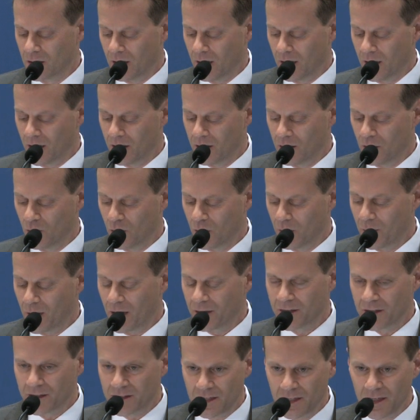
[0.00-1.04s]
nor
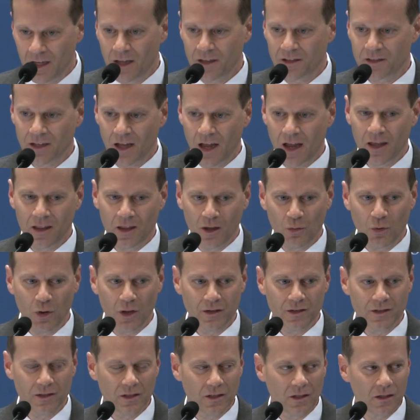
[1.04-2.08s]
about the TSA that
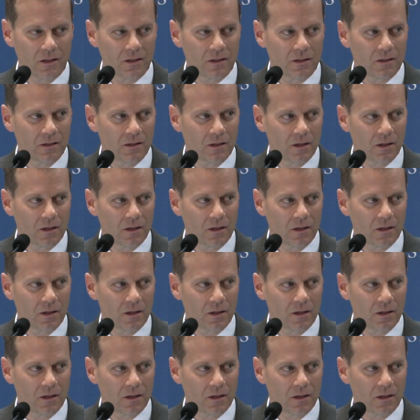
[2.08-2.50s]
wants to,